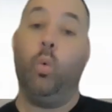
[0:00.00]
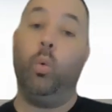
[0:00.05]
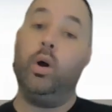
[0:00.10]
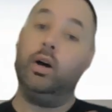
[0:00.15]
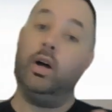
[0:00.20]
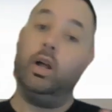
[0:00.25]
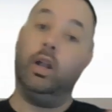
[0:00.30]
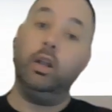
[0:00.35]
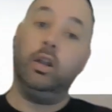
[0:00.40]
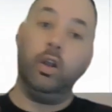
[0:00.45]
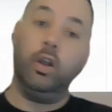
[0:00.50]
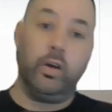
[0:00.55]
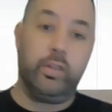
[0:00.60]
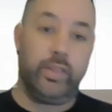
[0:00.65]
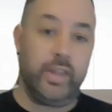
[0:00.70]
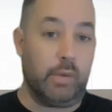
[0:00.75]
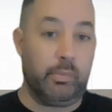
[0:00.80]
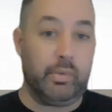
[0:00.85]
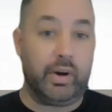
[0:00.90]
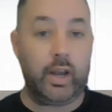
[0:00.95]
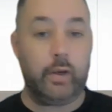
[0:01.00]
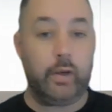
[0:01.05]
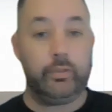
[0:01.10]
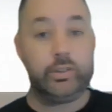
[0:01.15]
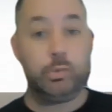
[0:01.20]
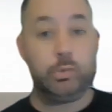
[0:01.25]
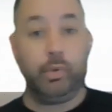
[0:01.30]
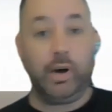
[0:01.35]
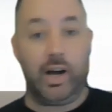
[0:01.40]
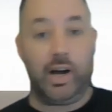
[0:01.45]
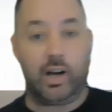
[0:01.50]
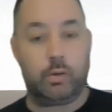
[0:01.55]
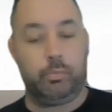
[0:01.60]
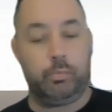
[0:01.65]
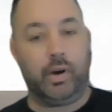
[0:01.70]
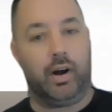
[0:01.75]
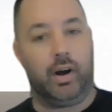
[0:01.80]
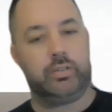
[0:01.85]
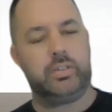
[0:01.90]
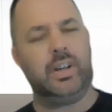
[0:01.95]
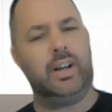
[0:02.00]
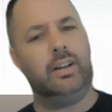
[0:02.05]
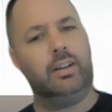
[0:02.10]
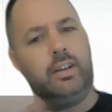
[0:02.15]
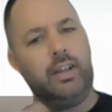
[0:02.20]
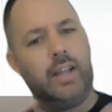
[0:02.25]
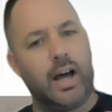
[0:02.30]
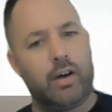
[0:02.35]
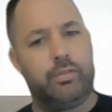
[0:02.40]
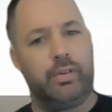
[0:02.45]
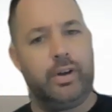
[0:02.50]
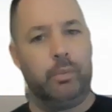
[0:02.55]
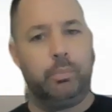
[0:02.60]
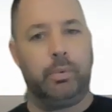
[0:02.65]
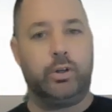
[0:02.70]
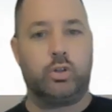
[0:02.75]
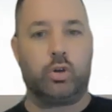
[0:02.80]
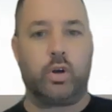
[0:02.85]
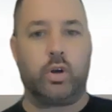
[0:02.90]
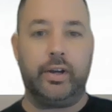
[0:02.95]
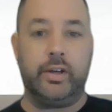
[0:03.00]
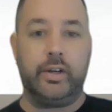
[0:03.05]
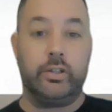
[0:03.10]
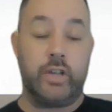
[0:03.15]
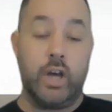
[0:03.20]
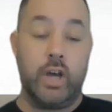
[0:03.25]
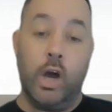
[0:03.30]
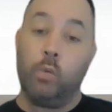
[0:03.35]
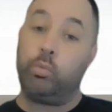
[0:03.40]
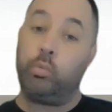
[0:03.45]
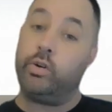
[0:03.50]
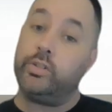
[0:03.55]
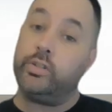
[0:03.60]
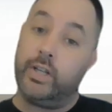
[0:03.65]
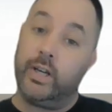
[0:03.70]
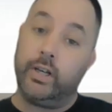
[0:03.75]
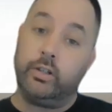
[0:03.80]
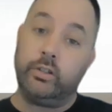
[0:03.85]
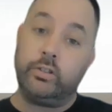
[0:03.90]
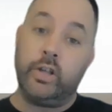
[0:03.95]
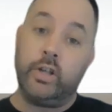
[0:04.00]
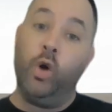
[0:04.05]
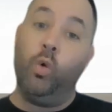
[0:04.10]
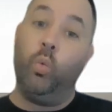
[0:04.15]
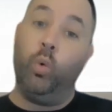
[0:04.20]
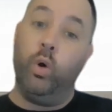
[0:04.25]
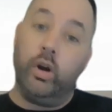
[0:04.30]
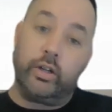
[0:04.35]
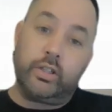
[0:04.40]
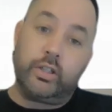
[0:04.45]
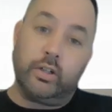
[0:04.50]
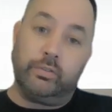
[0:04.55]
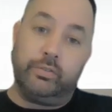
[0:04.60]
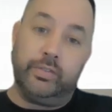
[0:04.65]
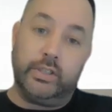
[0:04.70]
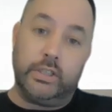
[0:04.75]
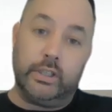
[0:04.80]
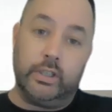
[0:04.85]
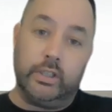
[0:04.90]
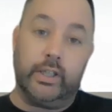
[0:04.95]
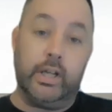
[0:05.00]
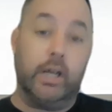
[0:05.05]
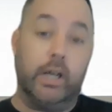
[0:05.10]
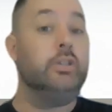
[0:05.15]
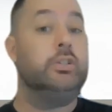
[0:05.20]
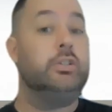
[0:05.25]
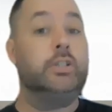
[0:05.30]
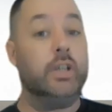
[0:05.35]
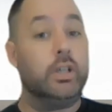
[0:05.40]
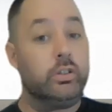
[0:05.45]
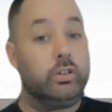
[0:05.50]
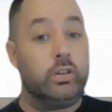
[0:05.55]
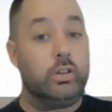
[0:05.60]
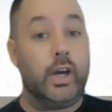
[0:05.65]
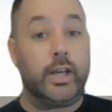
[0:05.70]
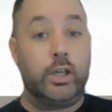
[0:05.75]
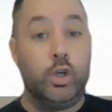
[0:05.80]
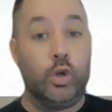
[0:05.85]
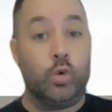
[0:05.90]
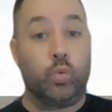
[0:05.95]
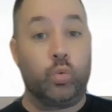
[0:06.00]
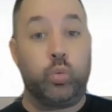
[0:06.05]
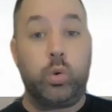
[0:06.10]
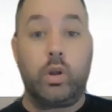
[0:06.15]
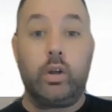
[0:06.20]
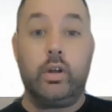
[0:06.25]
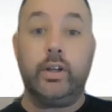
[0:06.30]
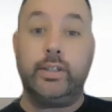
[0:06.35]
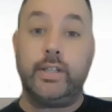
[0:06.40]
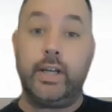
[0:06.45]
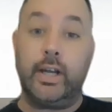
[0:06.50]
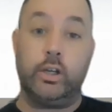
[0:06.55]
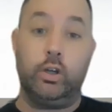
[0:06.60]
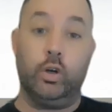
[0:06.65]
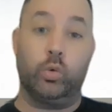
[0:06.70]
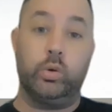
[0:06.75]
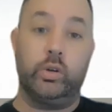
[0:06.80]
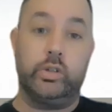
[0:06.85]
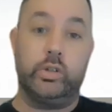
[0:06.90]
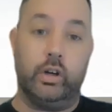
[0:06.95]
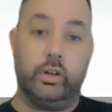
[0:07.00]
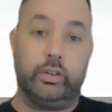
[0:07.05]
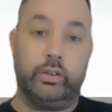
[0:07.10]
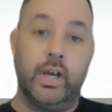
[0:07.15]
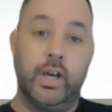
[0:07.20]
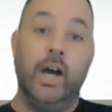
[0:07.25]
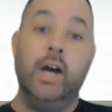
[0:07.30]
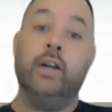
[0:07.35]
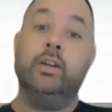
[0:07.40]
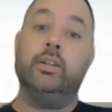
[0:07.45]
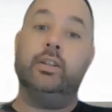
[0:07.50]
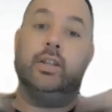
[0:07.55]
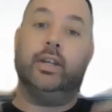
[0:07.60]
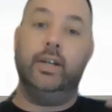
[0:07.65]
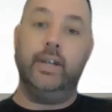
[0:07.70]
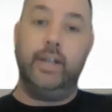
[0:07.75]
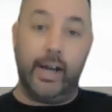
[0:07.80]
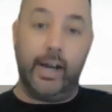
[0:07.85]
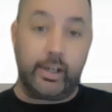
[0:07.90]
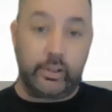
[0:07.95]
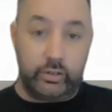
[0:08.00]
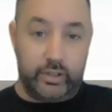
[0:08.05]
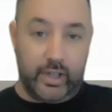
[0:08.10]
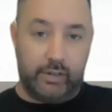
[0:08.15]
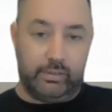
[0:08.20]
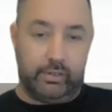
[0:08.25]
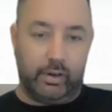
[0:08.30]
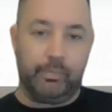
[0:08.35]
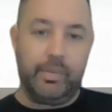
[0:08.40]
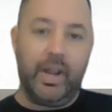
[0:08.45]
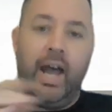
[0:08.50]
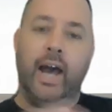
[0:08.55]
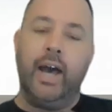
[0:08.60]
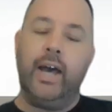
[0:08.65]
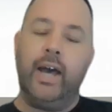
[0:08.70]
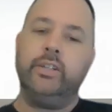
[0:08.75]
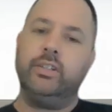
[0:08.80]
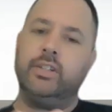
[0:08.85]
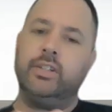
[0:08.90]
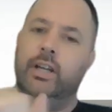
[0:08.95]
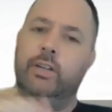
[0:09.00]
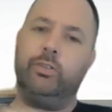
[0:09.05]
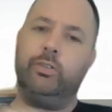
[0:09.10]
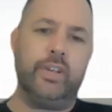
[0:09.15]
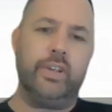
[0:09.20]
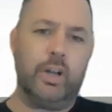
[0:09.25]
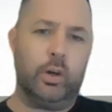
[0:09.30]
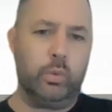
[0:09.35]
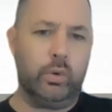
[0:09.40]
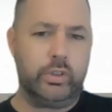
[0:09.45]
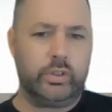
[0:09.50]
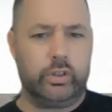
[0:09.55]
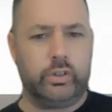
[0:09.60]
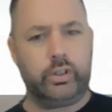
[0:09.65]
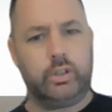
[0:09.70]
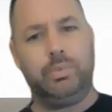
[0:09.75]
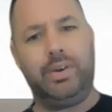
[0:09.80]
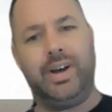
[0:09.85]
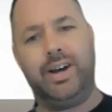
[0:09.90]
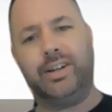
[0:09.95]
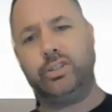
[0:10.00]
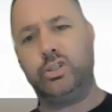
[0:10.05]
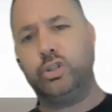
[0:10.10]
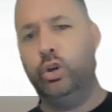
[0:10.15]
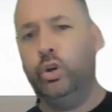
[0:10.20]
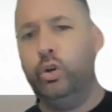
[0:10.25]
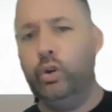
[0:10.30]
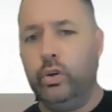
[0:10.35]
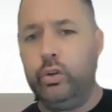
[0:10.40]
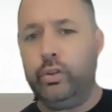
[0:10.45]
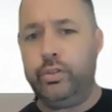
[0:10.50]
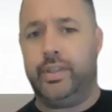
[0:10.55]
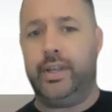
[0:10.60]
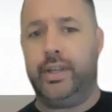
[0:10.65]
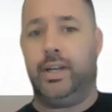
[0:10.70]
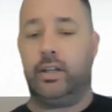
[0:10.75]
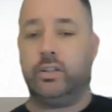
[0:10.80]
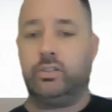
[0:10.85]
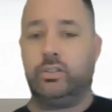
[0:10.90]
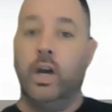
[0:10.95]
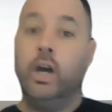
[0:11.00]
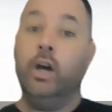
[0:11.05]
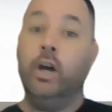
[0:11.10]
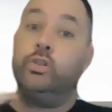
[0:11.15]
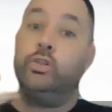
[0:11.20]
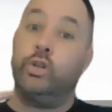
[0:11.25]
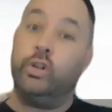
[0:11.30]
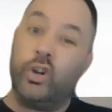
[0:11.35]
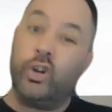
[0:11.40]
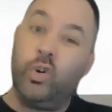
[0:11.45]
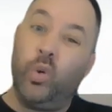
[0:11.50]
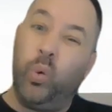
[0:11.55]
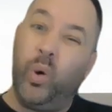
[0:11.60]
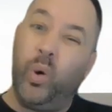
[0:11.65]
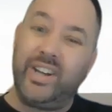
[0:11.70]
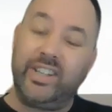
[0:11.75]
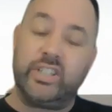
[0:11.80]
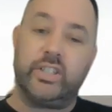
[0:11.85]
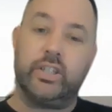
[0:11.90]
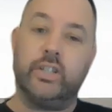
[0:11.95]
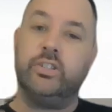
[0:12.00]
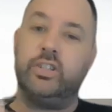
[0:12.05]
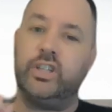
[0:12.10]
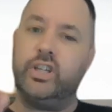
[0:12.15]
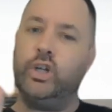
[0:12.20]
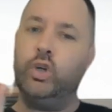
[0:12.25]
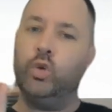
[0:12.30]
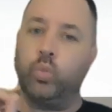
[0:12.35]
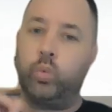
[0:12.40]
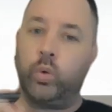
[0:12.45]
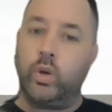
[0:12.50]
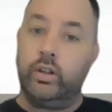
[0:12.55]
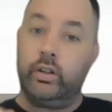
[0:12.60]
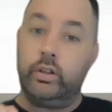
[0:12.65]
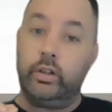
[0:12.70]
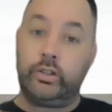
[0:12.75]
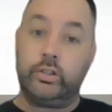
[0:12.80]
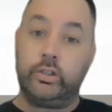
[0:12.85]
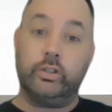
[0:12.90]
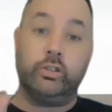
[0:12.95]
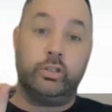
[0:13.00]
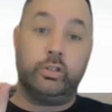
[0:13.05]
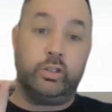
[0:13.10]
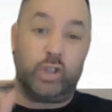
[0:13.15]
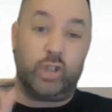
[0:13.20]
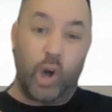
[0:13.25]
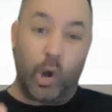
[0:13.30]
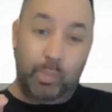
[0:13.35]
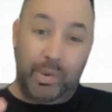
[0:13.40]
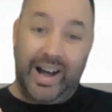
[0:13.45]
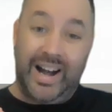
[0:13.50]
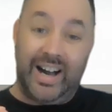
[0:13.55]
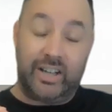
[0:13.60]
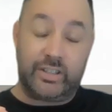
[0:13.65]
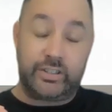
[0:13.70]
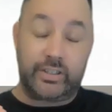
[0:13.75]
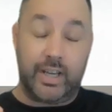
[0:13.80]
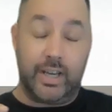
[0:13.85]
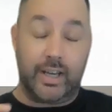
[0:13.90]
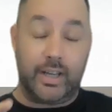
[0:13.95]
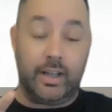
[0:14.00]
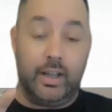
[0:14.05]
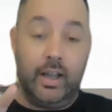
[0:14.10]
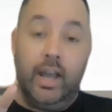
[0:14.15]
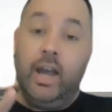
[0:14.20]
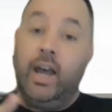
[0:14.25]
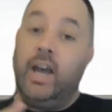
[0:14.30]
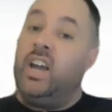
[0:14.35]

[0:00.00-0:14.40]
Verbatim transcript: Well, hello there. My name is Marc Miles, and I love helping trainers, presenters, workshop facilitators just like you really take your results to the next level. In today's video, I want to talk to you about two things, two questions that you really should stop asking